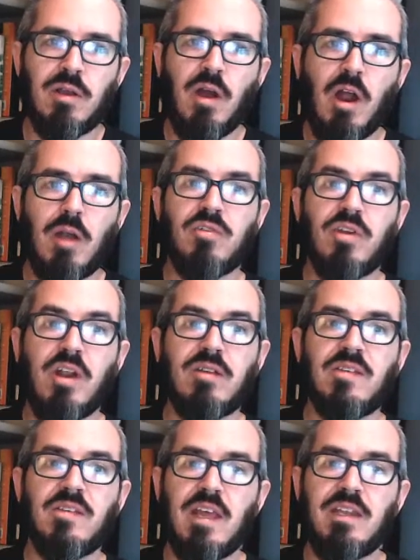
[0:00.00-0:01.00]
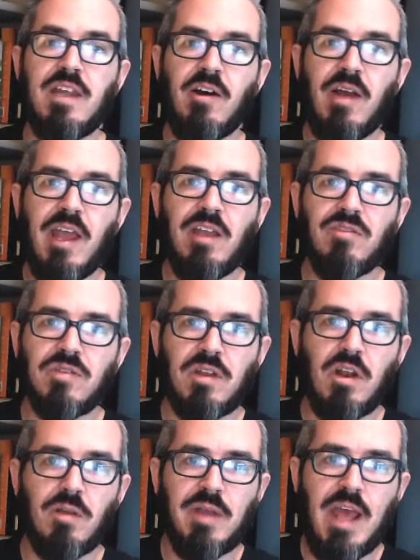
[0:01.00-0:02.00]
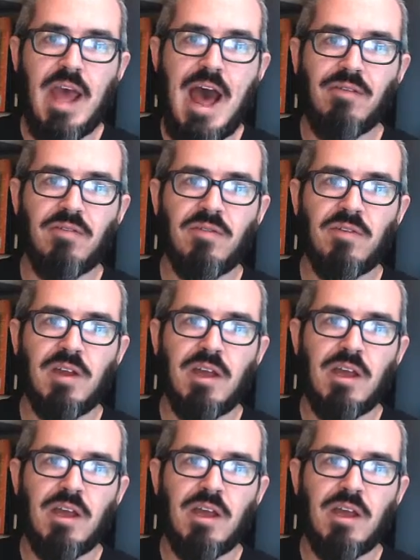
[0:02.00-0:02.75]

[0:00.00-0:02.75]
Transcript: Our prayers send out angels on our behalf,